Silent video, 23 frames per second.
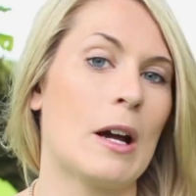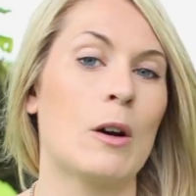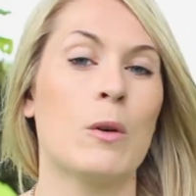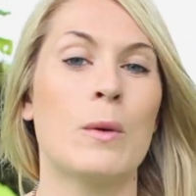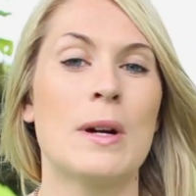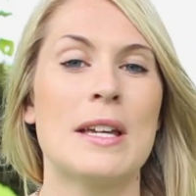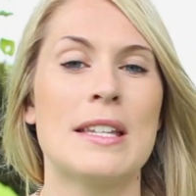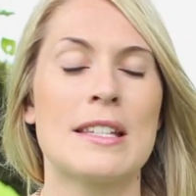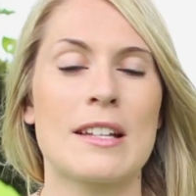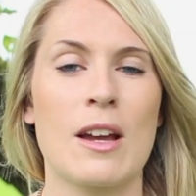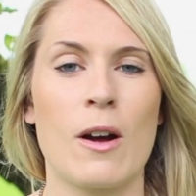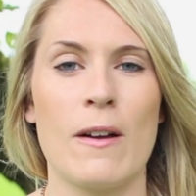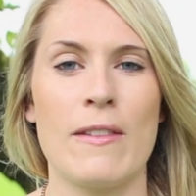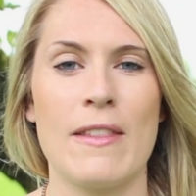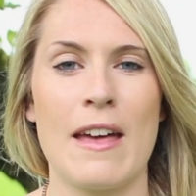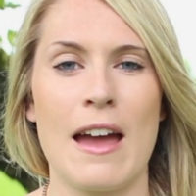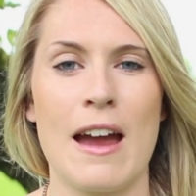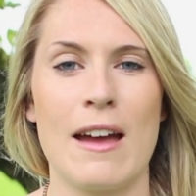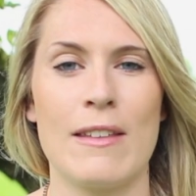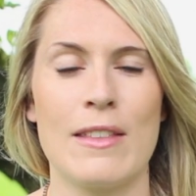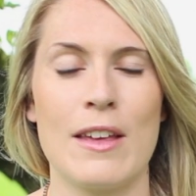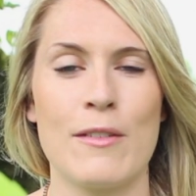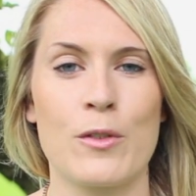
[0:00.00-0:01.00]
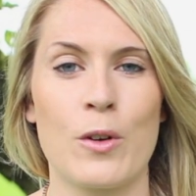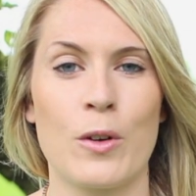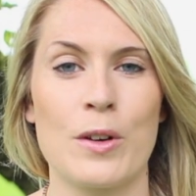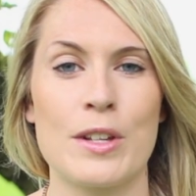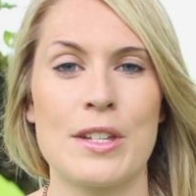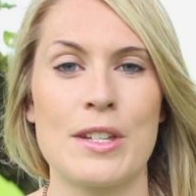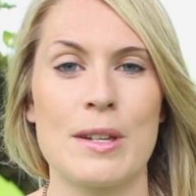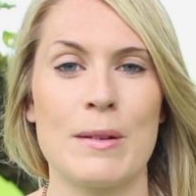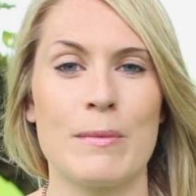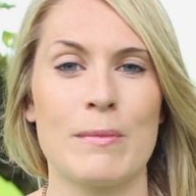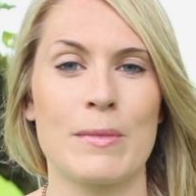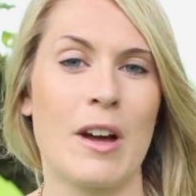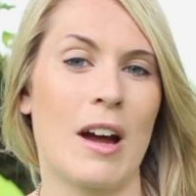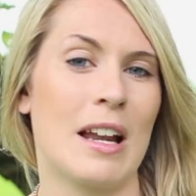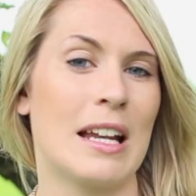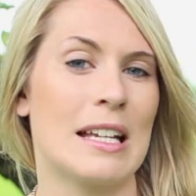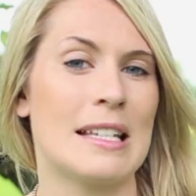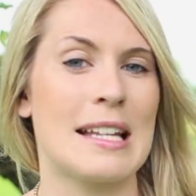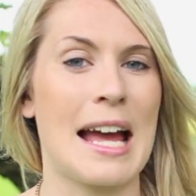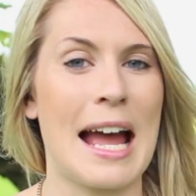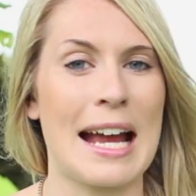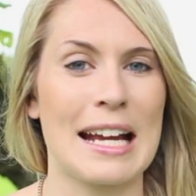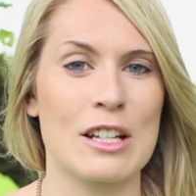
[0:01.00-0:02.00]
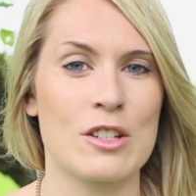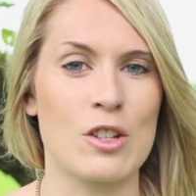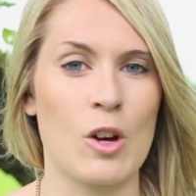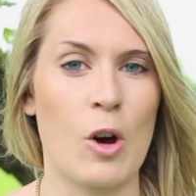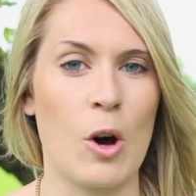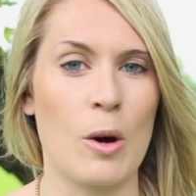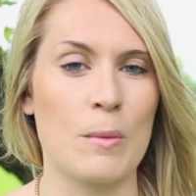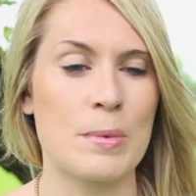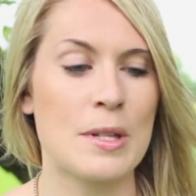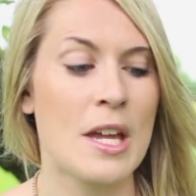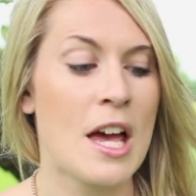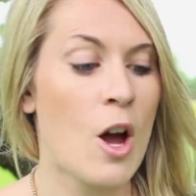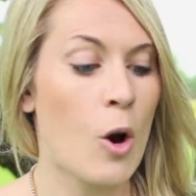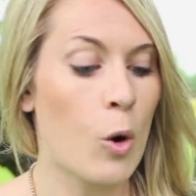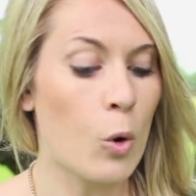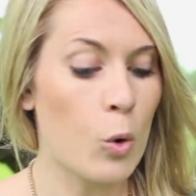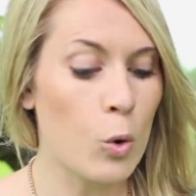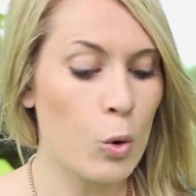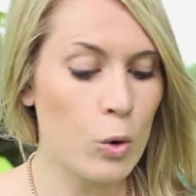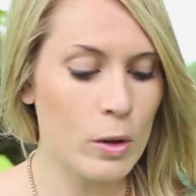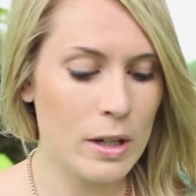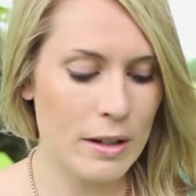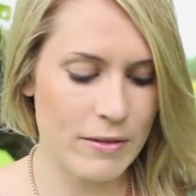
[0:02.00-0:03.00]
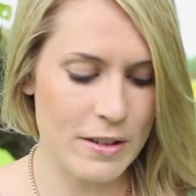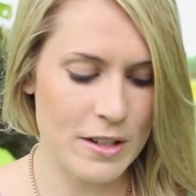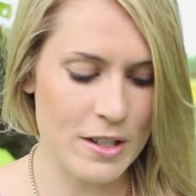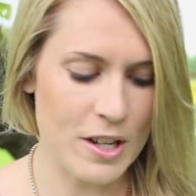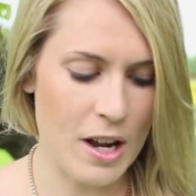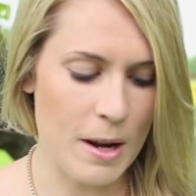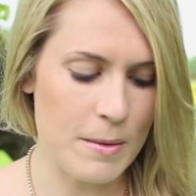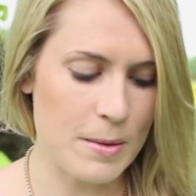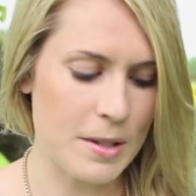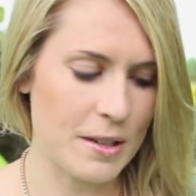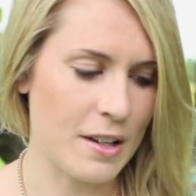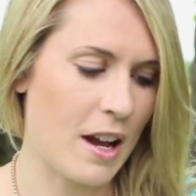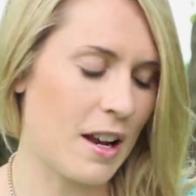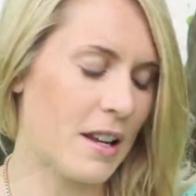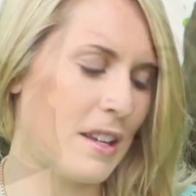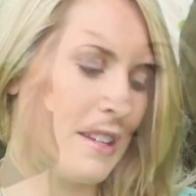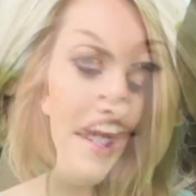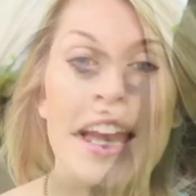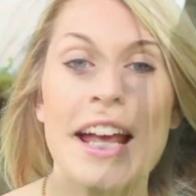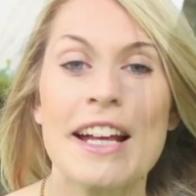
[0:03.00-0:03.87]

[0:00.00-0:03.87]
I always go in there and they've got some kind of tank tops, all different types of colors.